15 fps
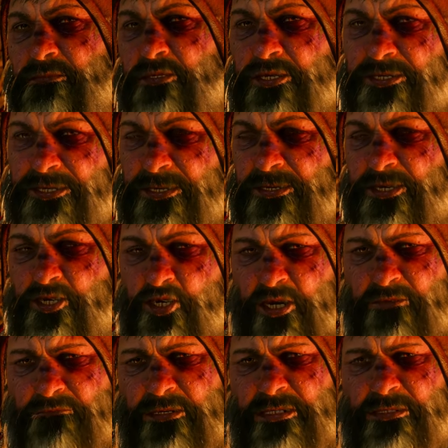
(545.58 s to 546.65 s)
Do I take a
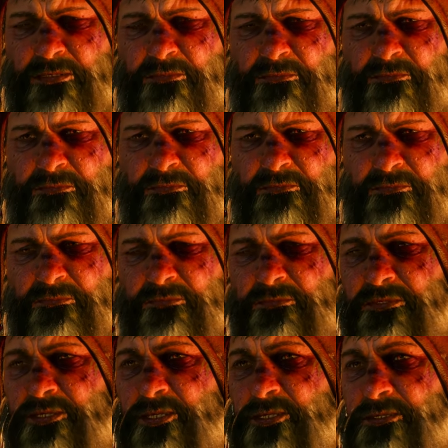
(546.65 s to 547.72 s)
shovel
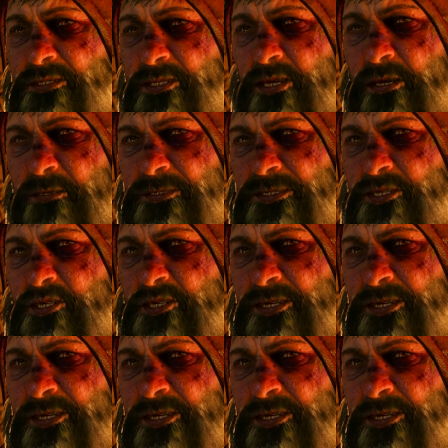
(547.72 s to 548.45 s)
to dig up the